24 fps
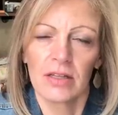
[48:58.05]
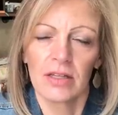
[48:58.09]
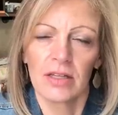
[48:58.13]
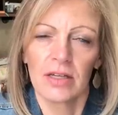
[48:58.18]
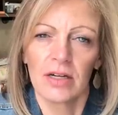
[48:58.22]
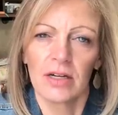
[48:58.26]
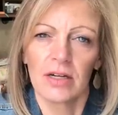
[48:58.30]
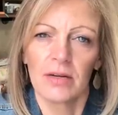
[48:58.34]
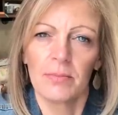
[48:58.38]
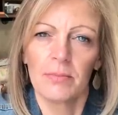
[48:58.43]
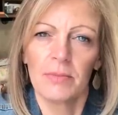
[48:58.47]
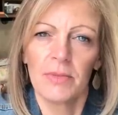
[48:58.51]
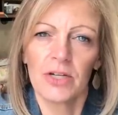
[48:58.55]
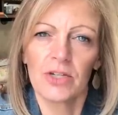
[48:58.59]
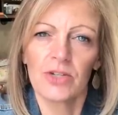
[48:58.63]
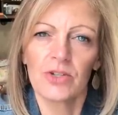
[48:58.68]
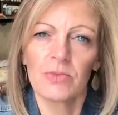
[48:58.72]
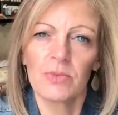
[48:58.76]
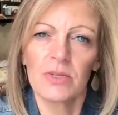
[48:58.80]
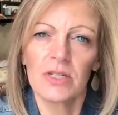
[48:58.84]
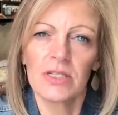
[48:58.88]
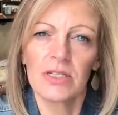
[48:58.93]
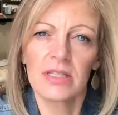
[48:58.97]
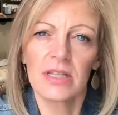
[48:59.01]
the
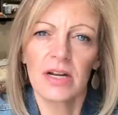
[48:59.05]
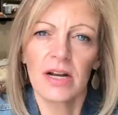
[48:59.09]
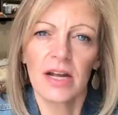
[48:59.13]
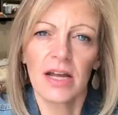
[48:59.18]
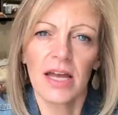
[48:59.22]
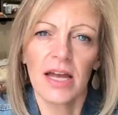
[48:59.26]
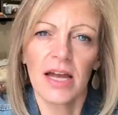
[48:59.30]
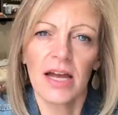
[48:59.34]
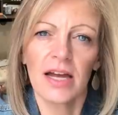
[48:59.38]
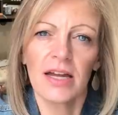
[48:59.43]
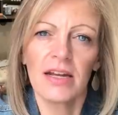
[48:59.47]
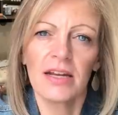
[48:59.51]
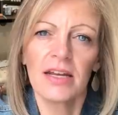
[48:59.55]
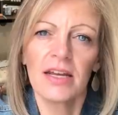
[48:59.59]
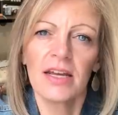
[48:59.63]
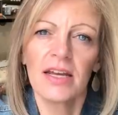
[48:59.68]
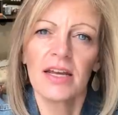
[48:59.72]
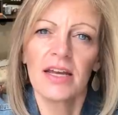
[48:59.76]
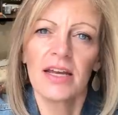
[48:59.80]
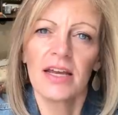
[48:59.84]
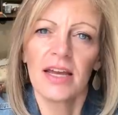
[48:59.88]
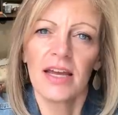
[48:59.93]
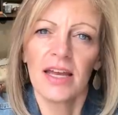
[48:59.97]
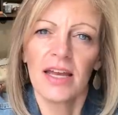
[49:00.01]
measurements that I had
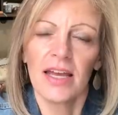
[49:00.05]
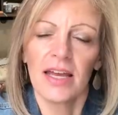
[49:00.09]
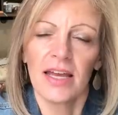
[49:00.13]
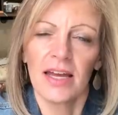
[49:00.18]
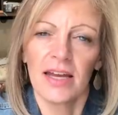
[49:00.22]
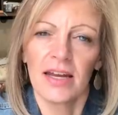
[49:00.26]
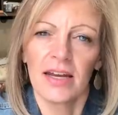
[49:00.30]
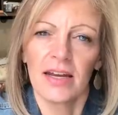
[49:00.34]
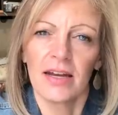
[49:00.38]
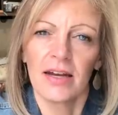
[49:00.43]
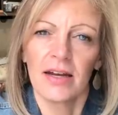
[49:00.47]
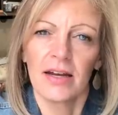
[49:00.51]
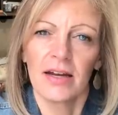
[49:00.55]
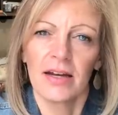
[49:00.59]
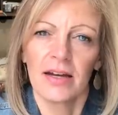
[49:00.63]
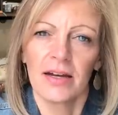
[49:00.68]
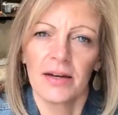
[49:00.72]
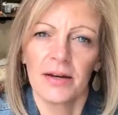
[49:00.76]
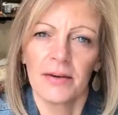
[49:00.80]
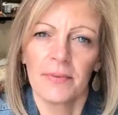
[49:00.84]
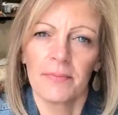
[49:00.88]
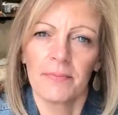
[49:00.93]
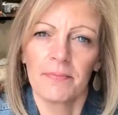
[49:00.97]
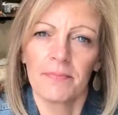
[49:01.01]
and
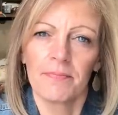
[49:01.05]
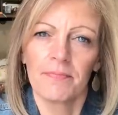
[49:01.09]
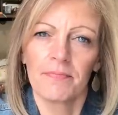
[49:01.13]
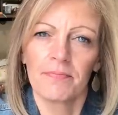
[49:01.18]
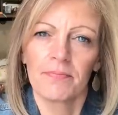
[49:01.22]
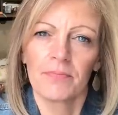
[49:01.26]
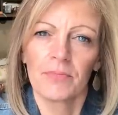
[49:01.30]
um,